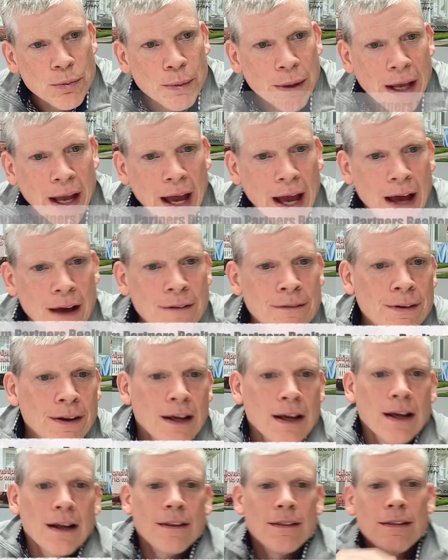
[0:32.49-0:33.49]
we have
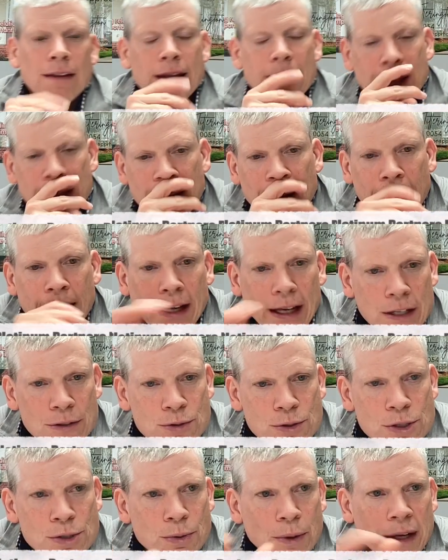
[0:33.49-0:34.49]
the
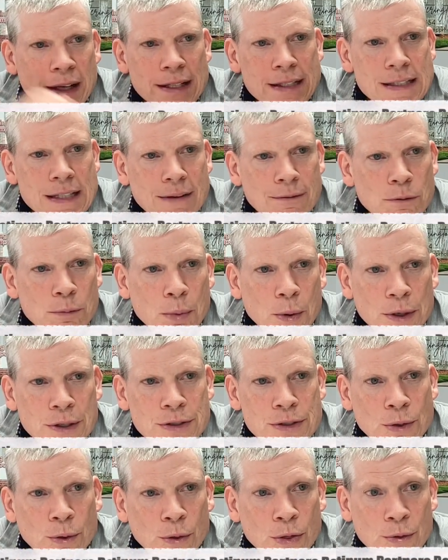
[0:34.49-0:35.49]
interest rate at
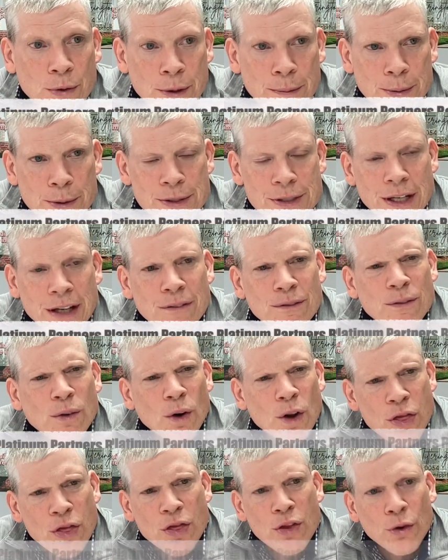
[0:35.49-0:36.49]
7.03% for
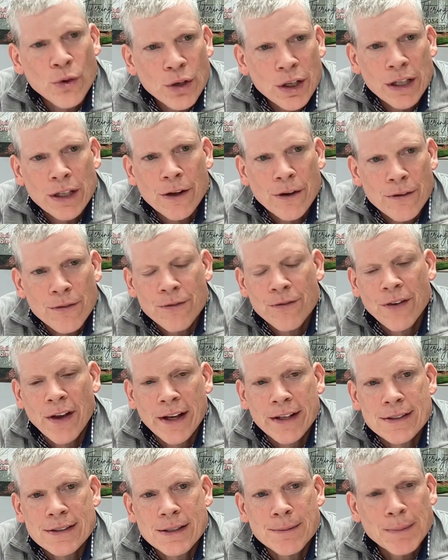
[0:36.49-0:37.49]
a 30 year fixed.